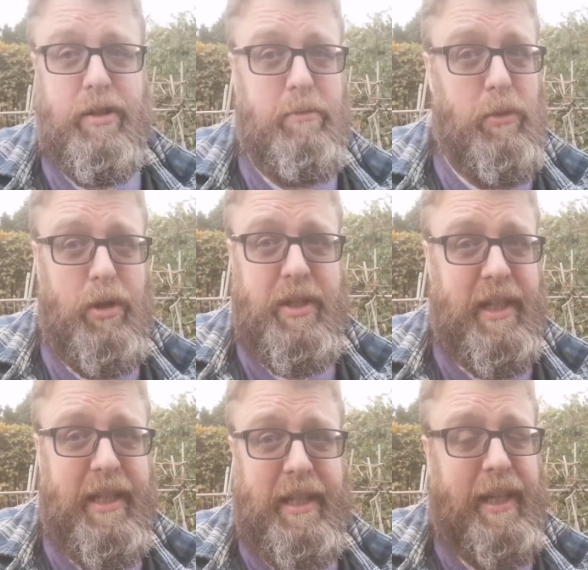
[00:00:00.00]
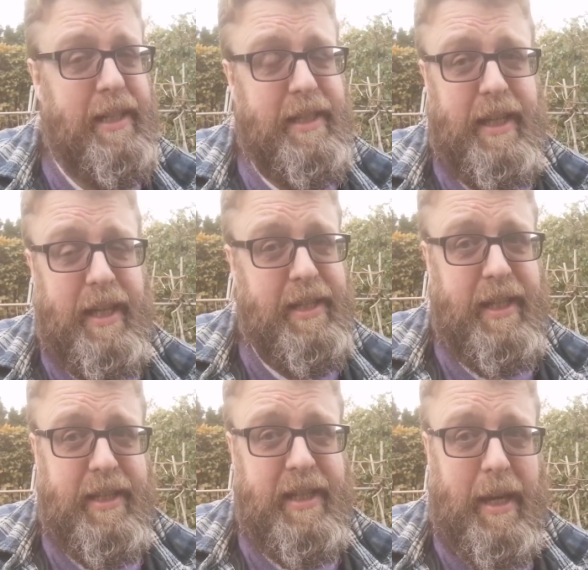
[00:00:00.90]
at some more seed collecting. It is
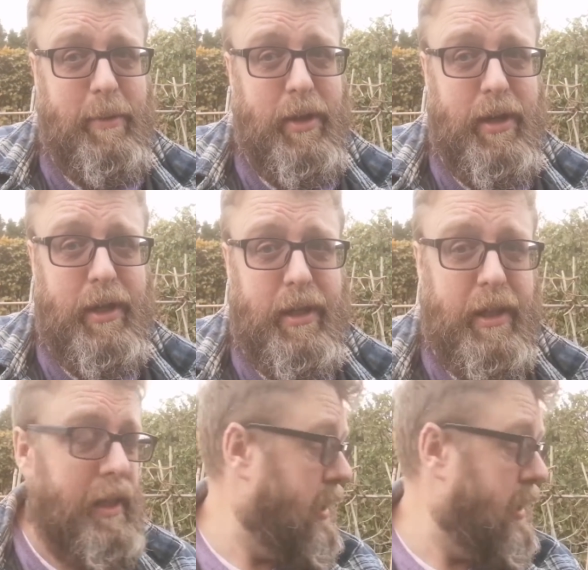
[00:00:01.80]
that time of year. I